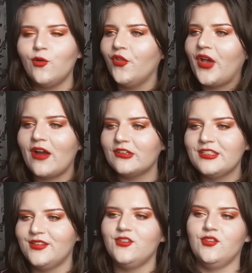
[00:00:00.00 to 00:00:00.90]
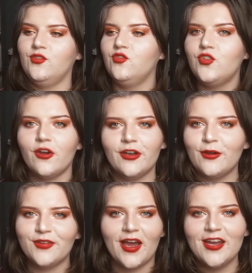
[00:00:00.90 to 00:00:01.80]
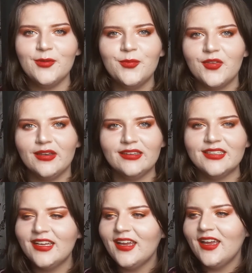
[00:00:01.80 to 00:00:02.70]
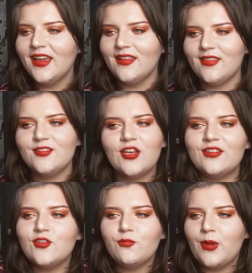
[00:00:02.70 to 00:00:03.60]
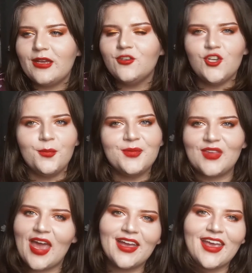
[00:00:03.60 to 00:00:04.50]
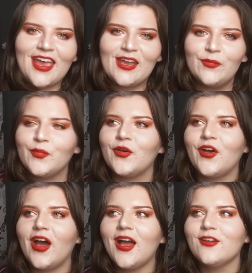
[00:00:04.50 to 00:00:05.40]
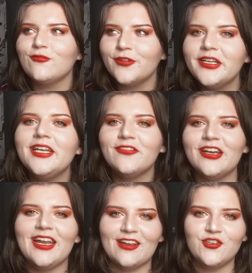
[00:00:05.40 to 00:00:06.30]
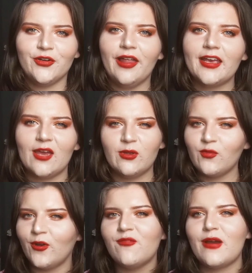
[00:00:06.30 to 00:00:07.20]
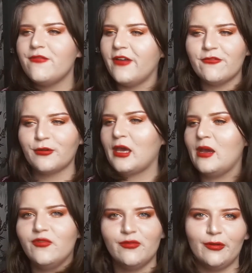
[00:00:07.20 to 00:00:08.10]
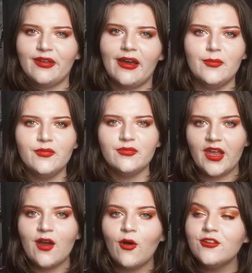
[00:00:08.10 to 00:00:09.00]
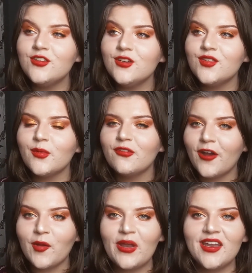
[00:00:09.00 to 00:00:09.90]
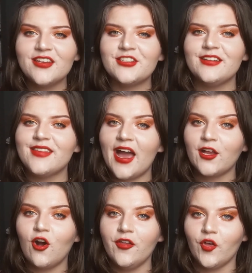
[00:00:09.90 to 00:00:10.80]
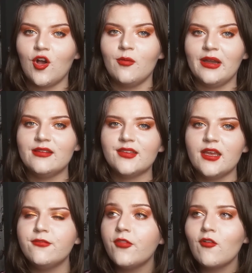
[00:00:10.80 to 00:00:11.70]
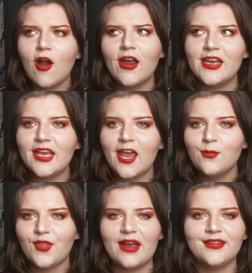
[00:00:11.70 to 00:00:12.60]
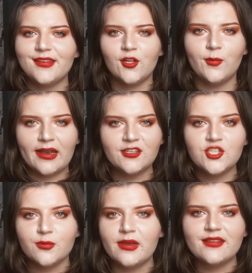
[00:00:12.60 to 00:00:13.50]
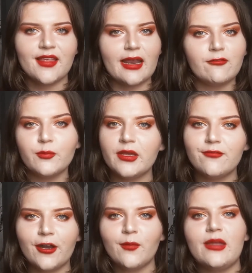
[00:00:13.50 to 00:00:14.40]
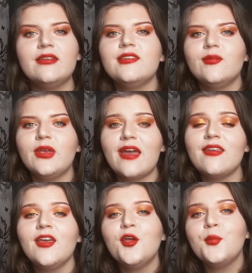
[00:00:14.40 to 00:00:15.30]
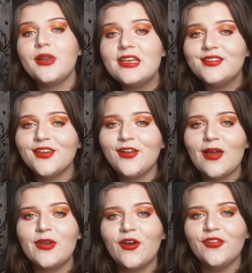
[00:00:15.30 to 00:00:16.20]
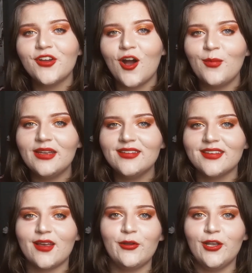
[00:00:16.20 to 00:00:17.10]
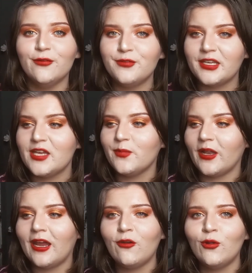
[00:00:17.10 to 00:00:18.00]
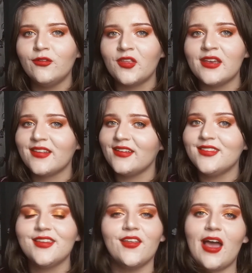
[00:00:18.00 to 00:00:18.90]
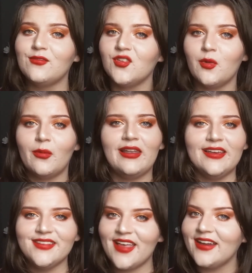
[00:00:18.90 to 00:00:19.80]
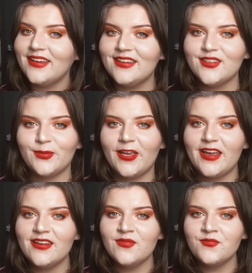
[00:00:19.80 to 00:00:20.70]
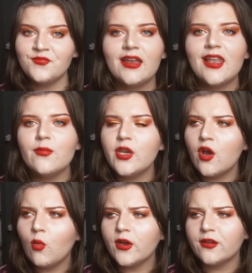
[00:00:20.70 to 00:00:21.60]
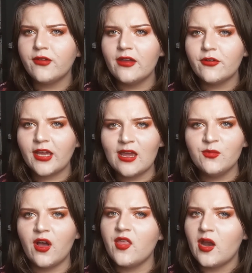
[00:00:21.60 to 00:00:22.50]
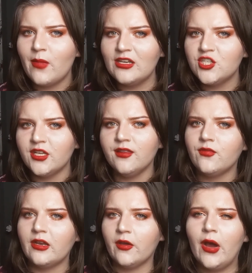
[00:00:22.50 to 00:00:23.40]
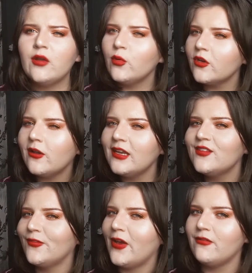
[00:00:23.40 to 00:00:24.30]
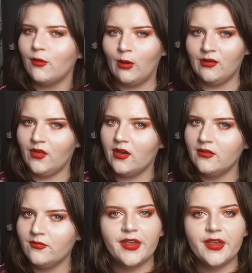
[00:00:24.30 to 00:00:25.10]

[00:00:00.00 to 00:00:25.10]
All the characters are just stereotypes, and it's a big jump scare game, but I really, really enjoy that game. It's one of my favourite games of all time. Now, onto some of the recommendations that I got in the comments. If there are any games that I still managed to miss that haven't been recommended to me yet, please do let me know in the comments, because I would love to keep playing all of these. I still have some on my list that I need to play. And let me know what your favourite games are that I mentioned in this video, and what your least favourite ones are.